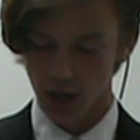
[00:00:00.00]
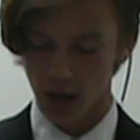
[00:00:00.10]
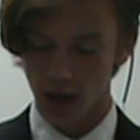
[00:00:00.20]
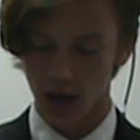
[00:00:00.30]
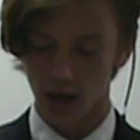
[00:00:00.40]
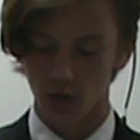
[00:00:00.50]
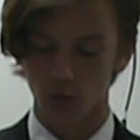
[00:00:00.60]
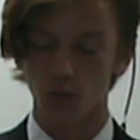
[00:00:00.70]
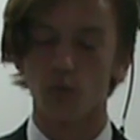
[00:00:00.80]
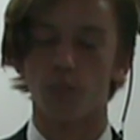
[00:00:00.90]
And
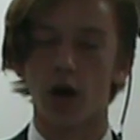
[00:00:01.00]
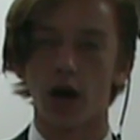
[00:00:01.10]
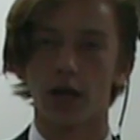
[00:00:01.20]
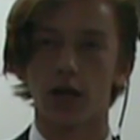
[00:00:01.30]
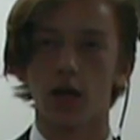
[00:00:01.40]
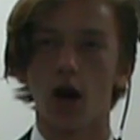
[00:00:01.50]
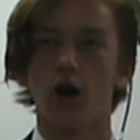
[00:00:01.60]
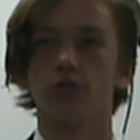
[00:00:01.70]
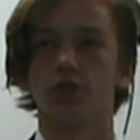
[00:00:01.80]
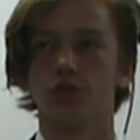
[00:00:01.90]
by
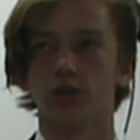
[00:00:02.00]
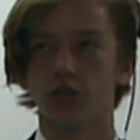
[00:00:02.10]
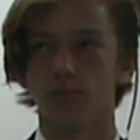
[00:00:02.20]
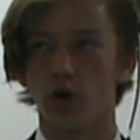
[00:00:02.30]
unrestricting